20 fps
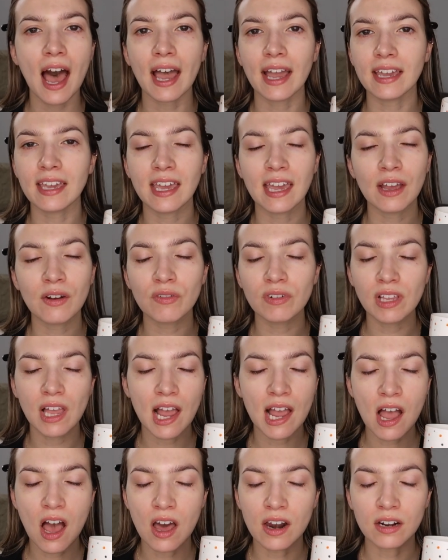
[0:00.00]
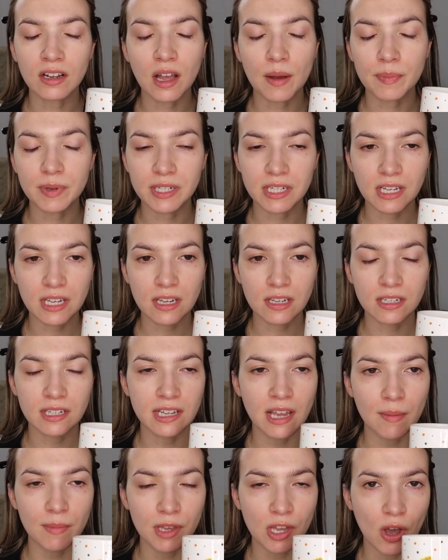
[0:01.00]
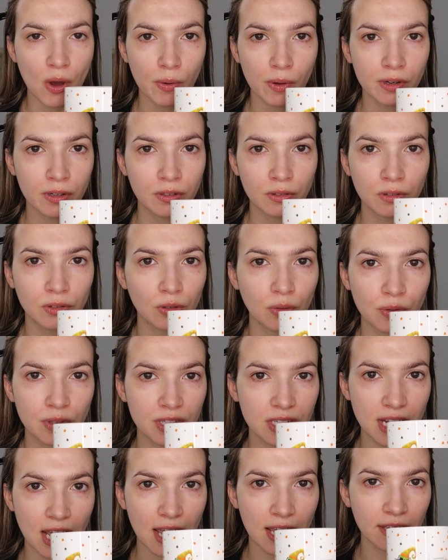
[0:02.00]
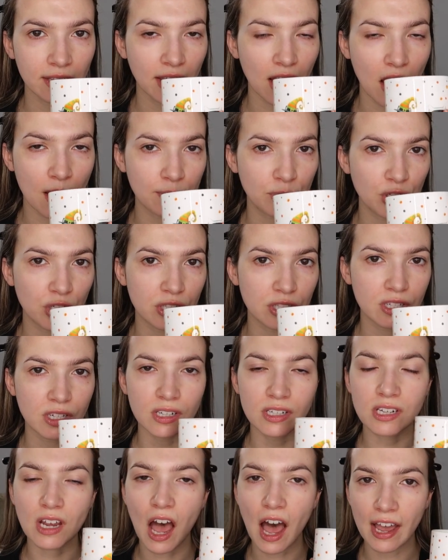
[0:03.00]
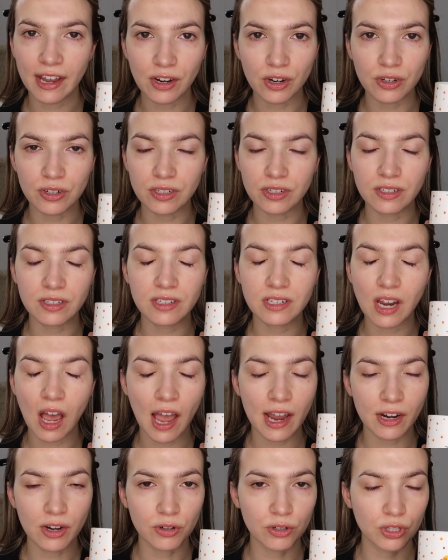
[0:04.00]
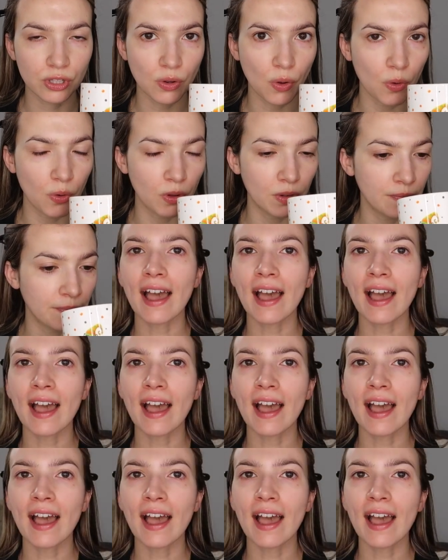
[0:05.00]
I can't rely on a cup of tea to get me going through the day. Like I'm just a tired tired soul.